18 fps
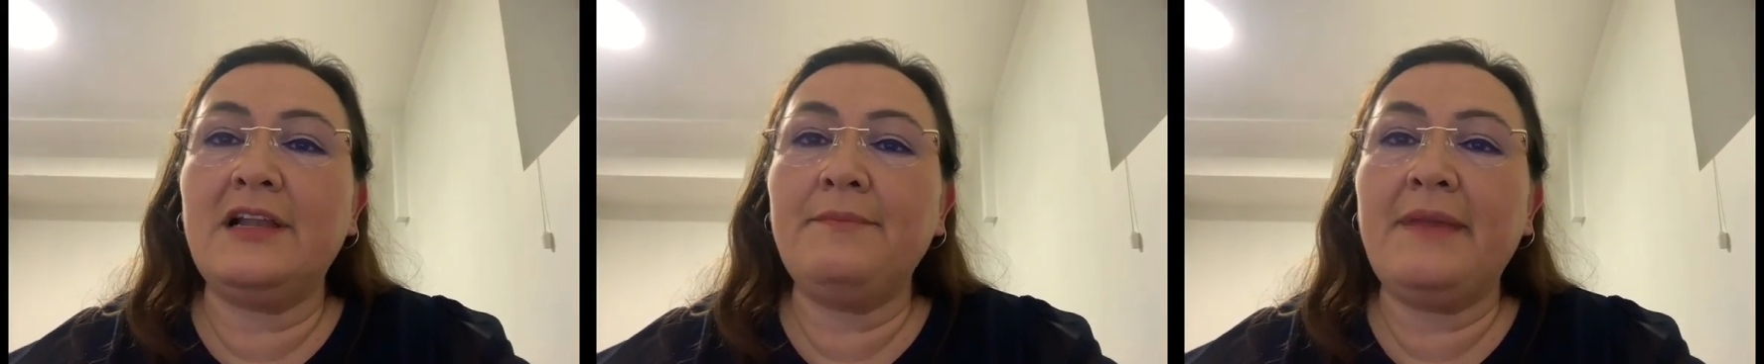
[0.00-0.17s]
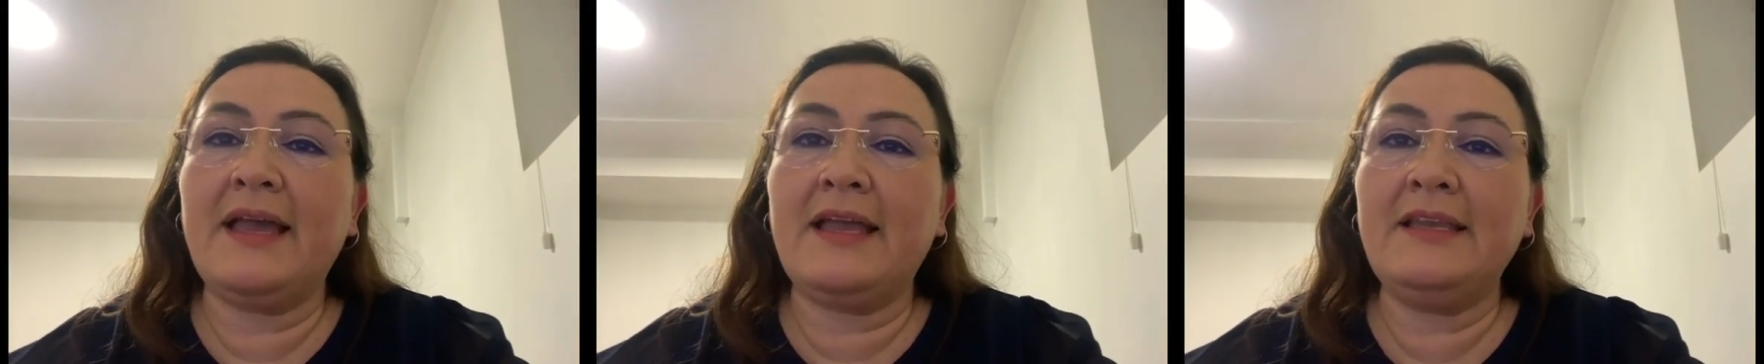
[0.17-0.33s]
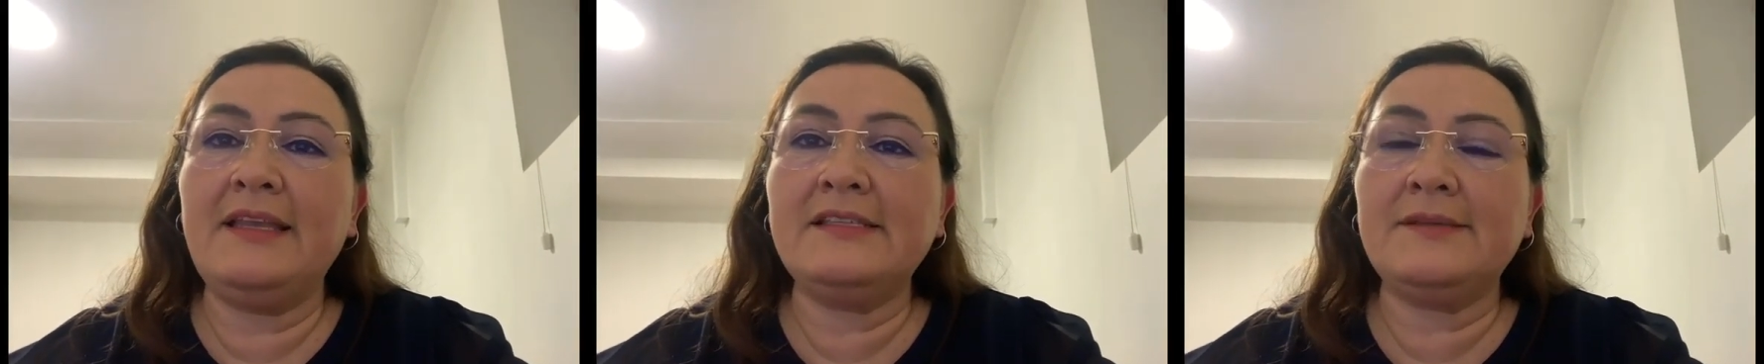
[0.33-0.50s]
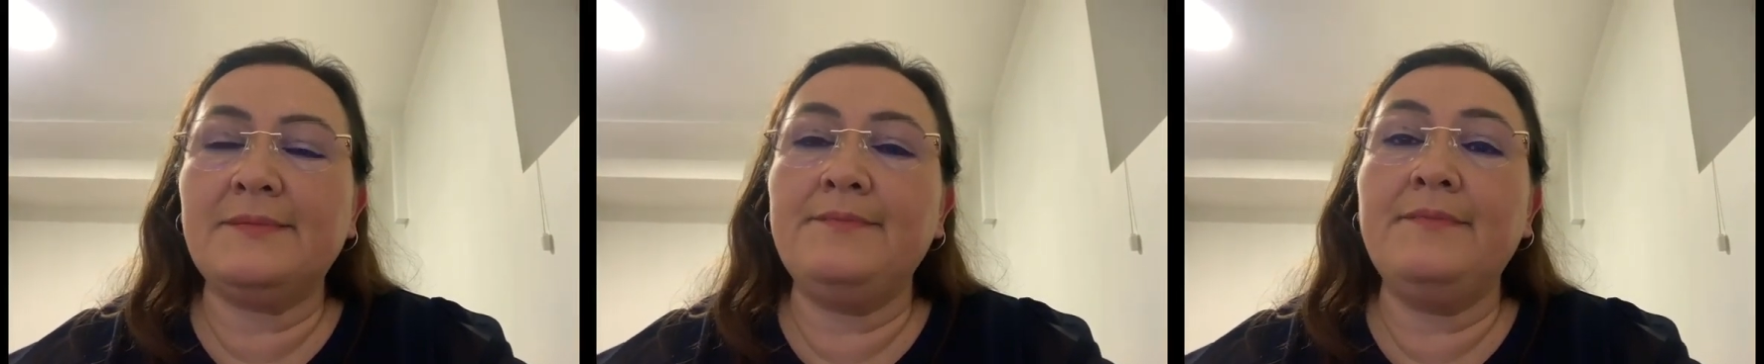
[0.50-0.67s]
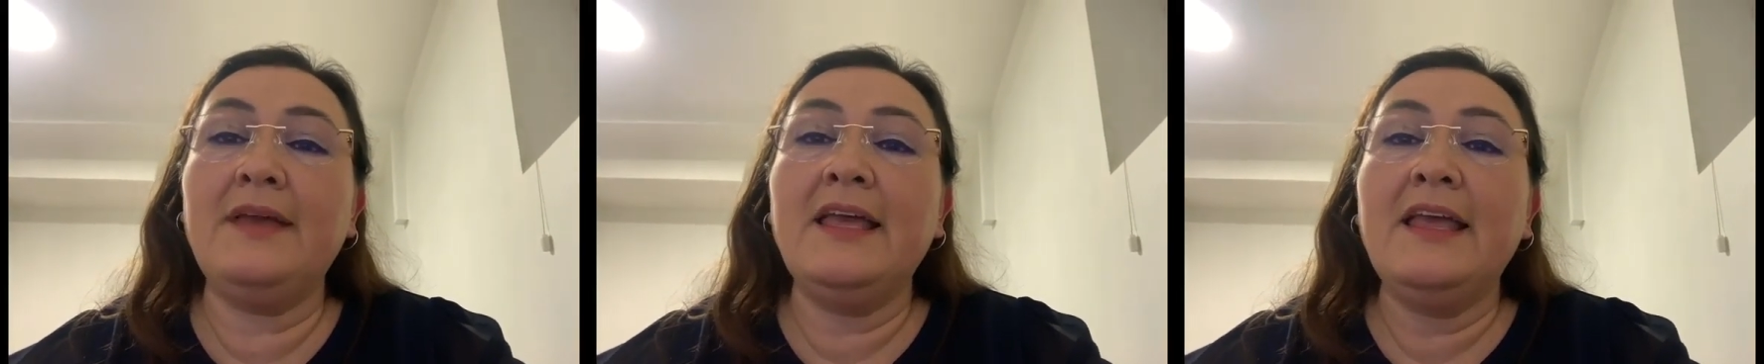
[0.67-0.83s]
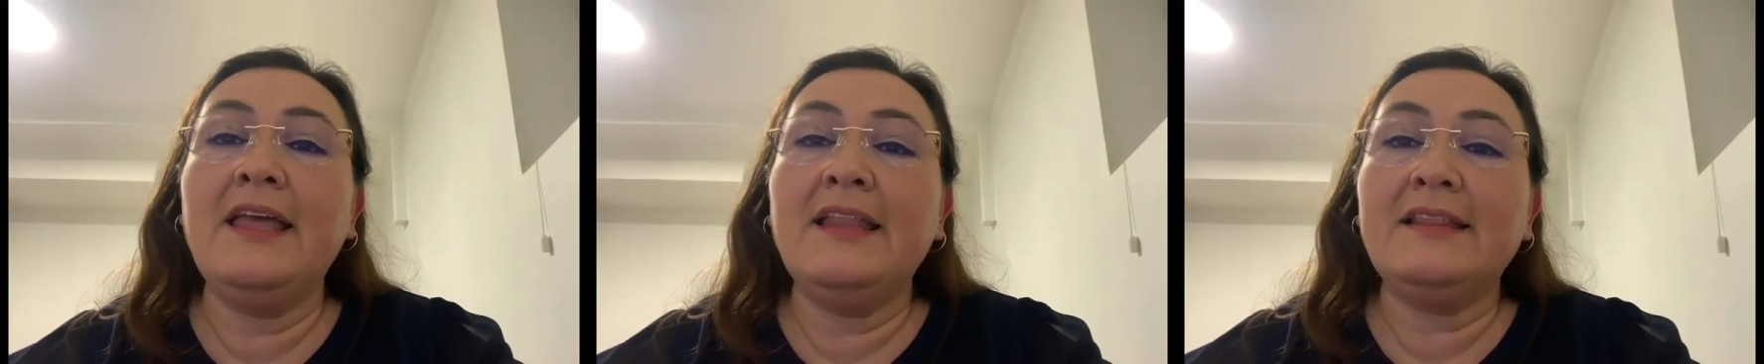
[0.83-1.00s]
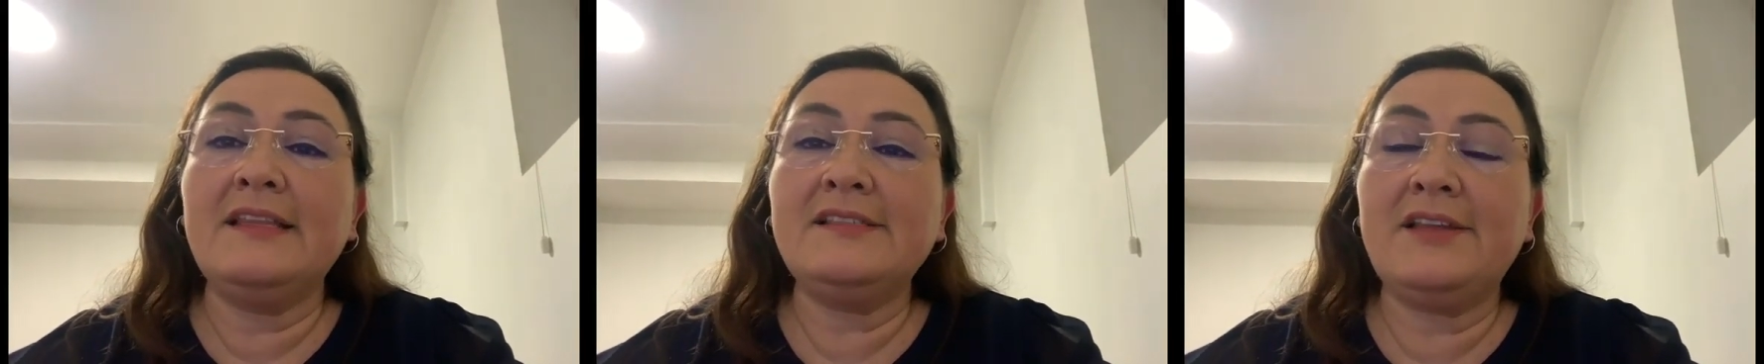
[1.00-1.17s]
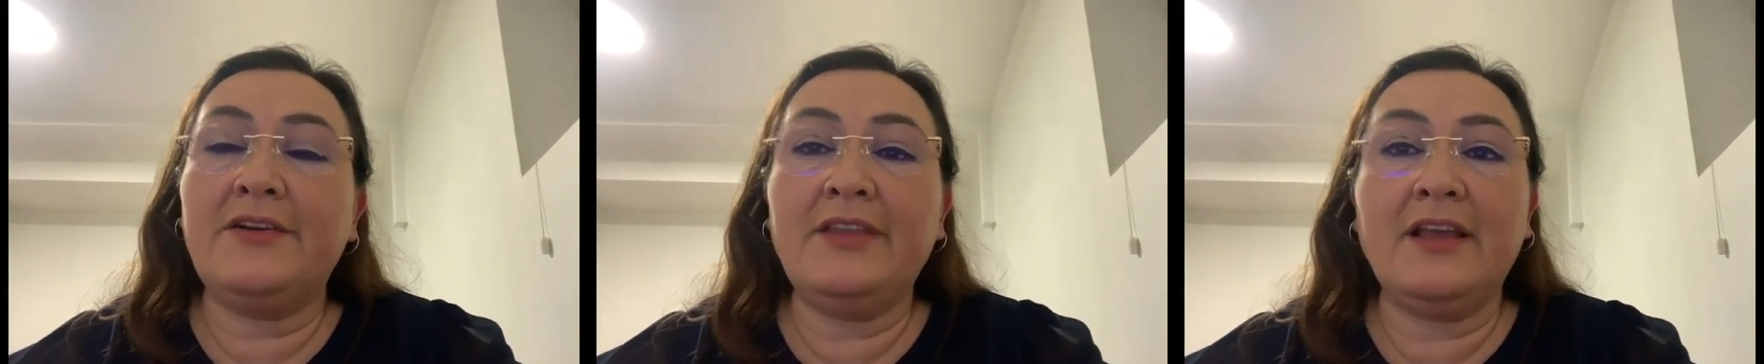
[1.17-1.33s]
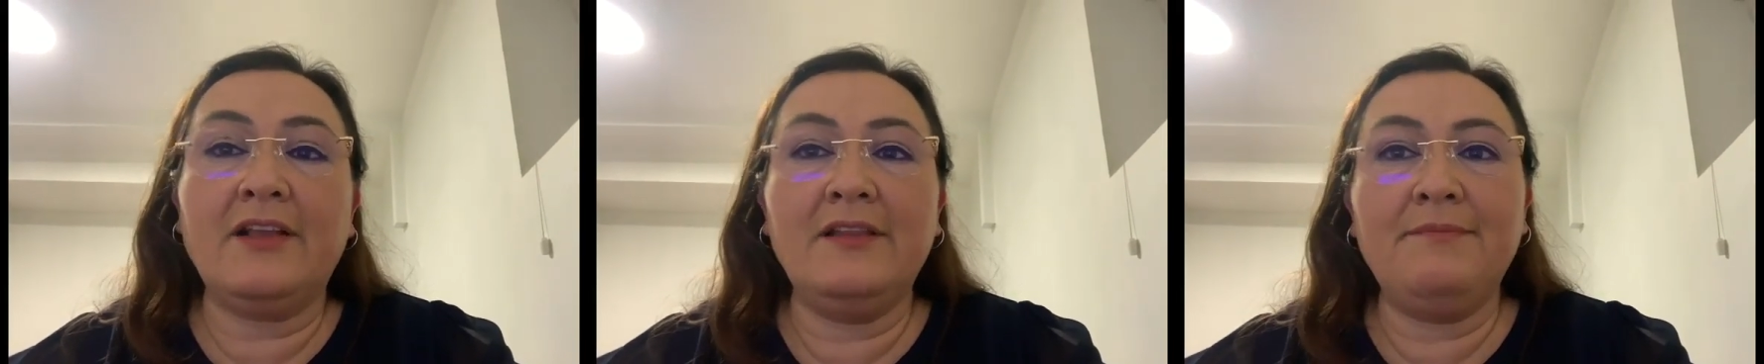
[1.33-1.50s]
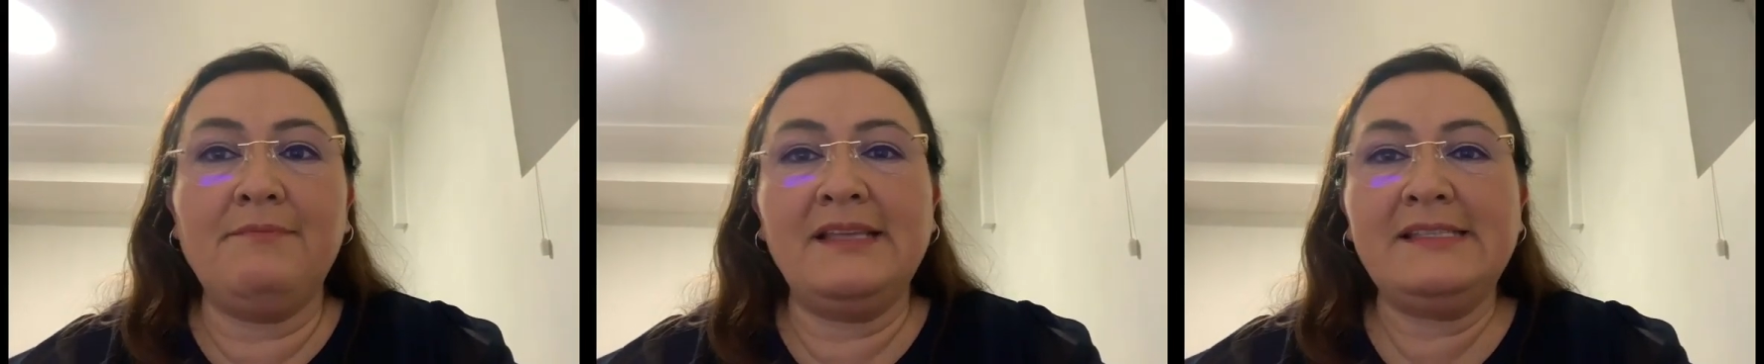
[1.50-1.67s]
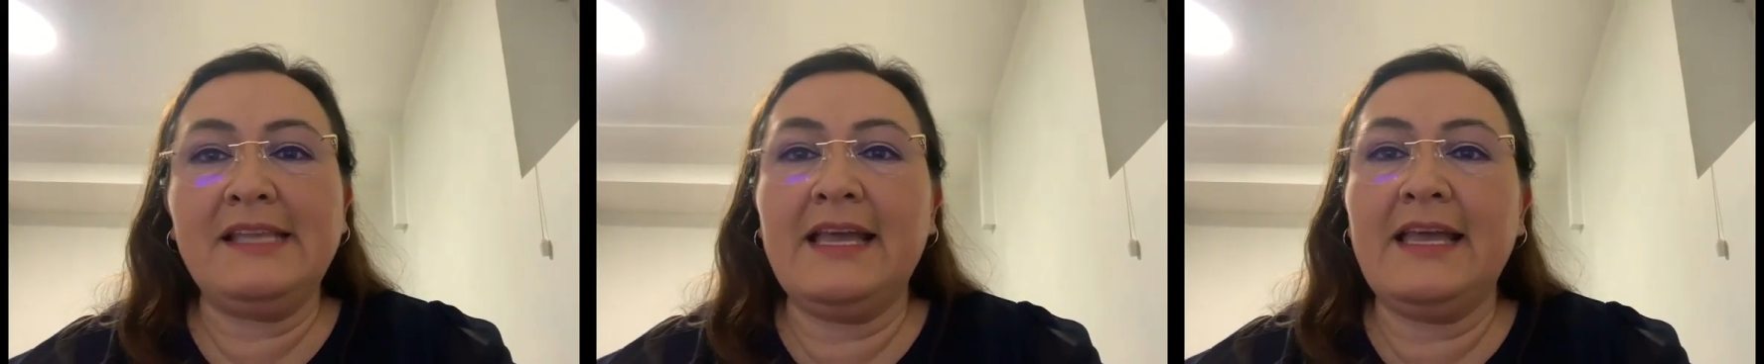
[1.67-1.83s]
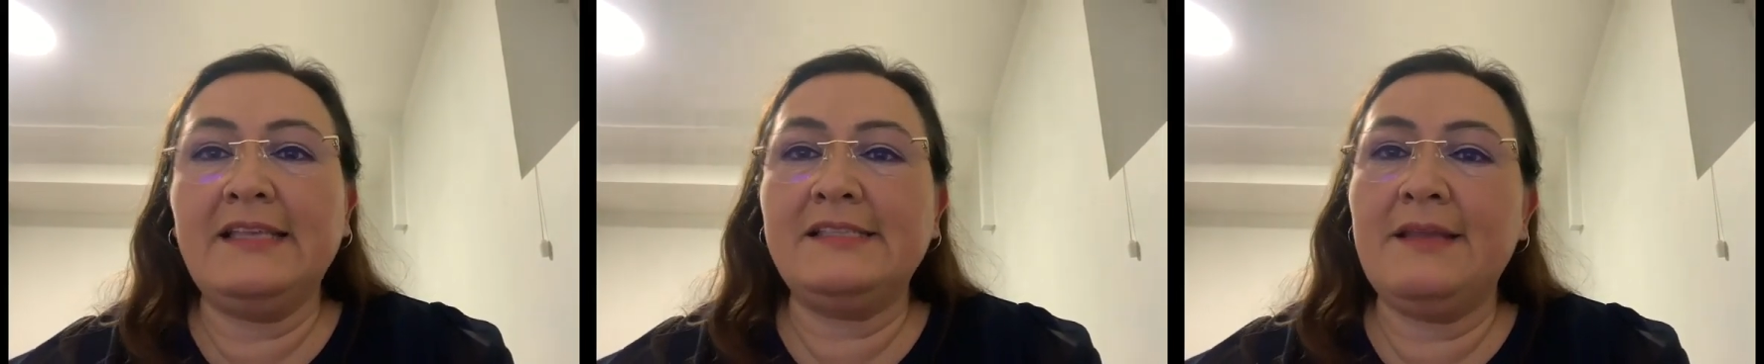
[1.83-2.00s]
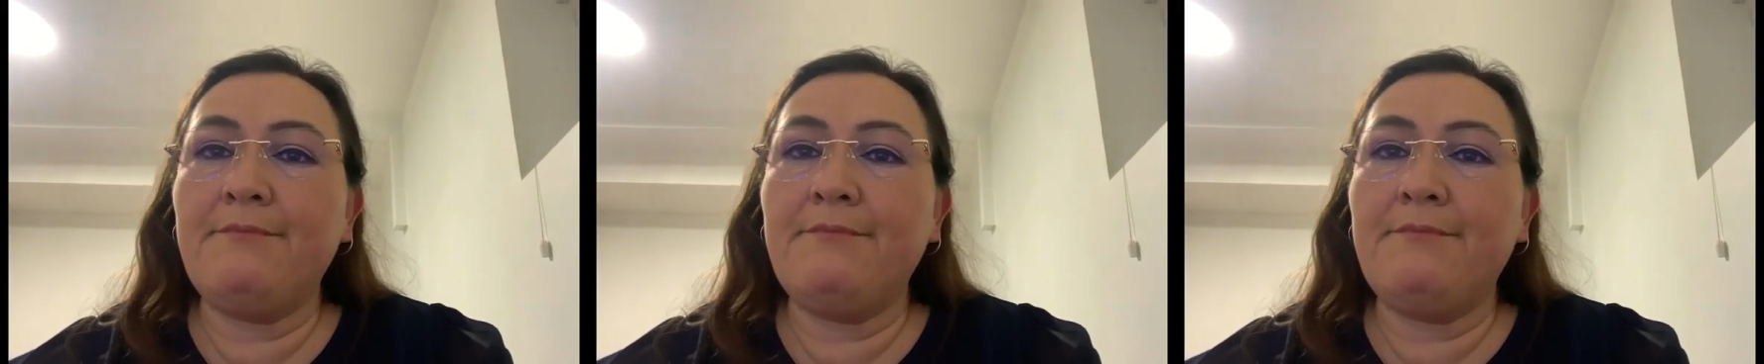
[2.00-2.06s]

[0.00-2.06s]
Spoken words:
Mechanism. This article investigates the